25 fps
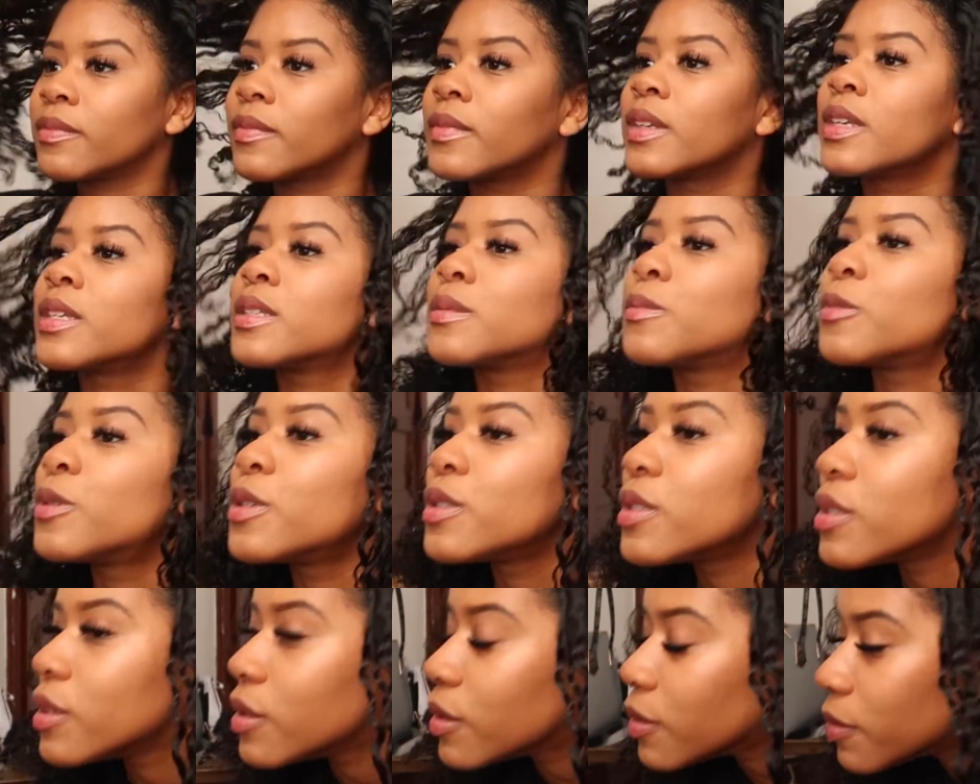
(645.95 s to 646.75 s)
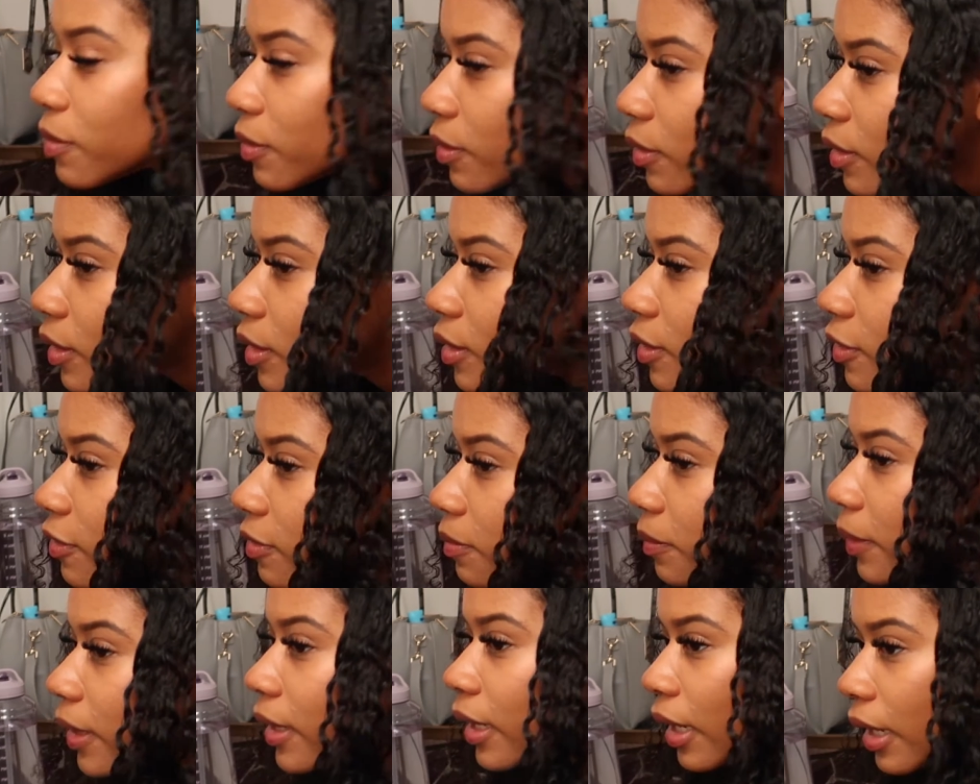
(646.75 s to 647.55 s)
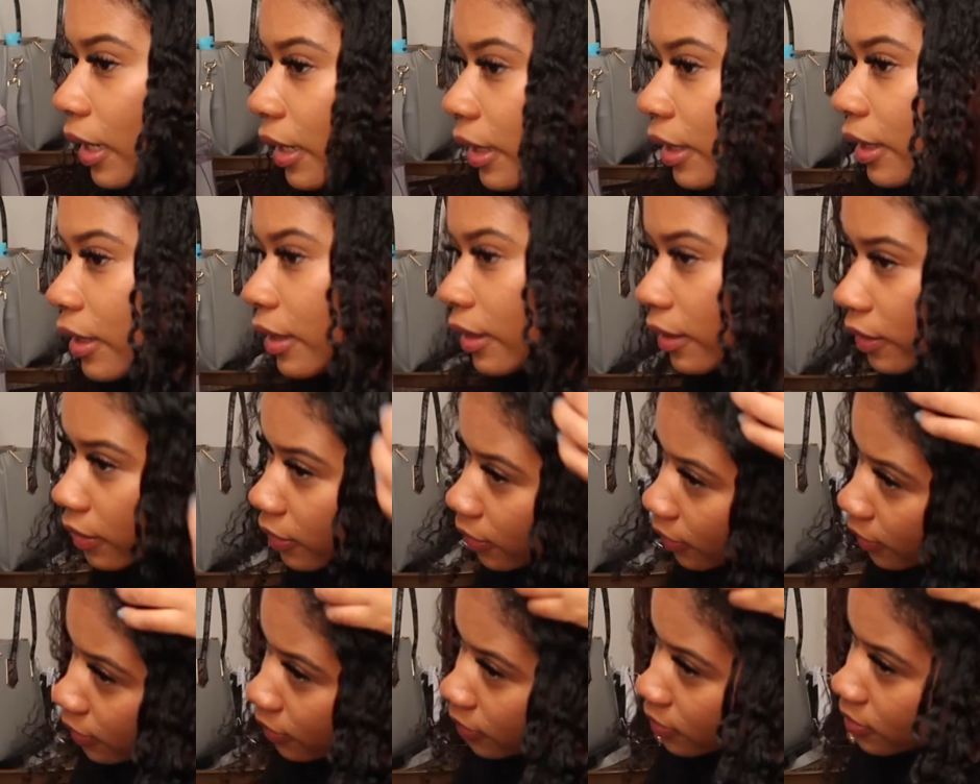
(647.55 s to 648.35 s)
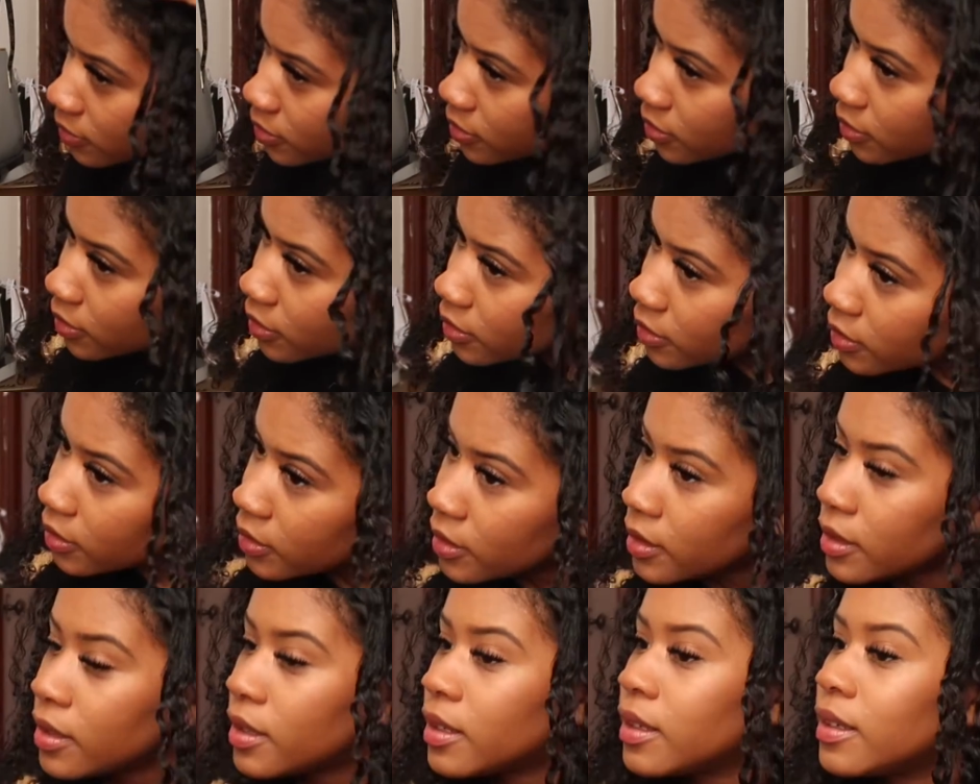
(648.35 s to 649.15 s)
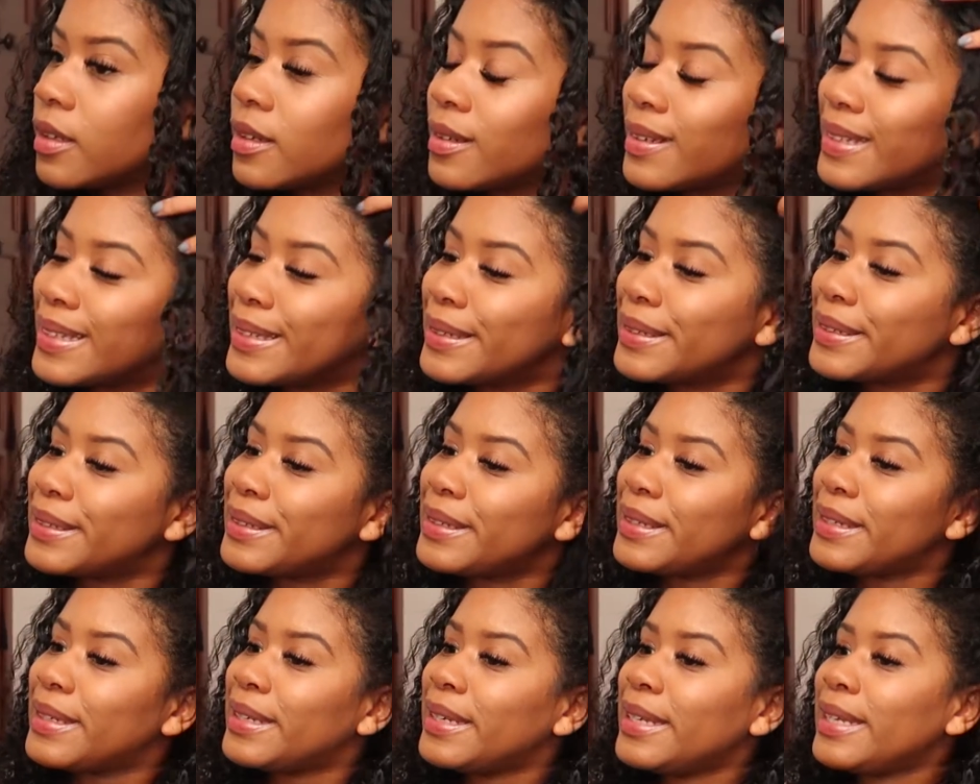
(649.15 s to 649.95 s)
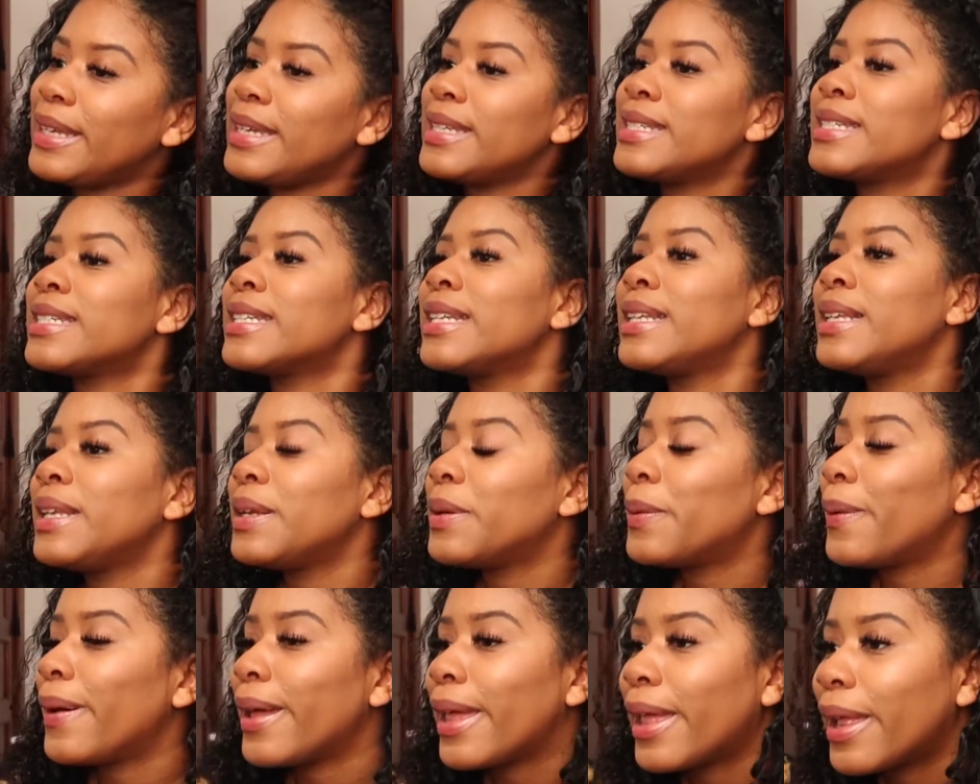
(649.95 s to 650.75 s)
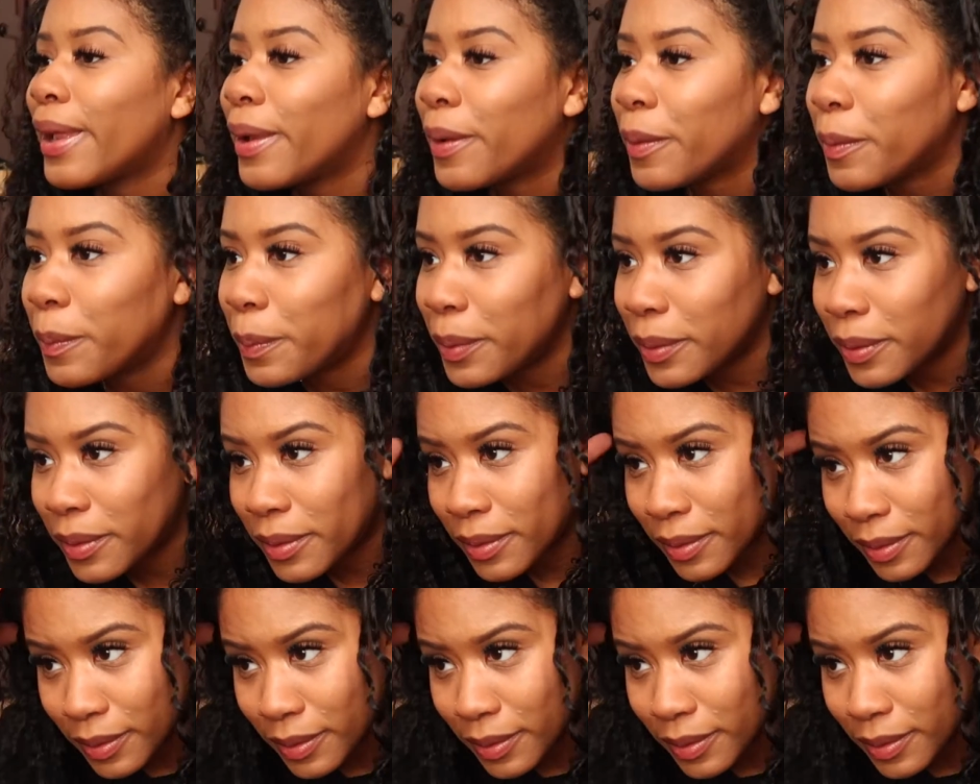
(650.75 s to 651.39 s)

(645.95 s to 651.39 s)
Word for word: That's more so the front of my hair that needs a little help.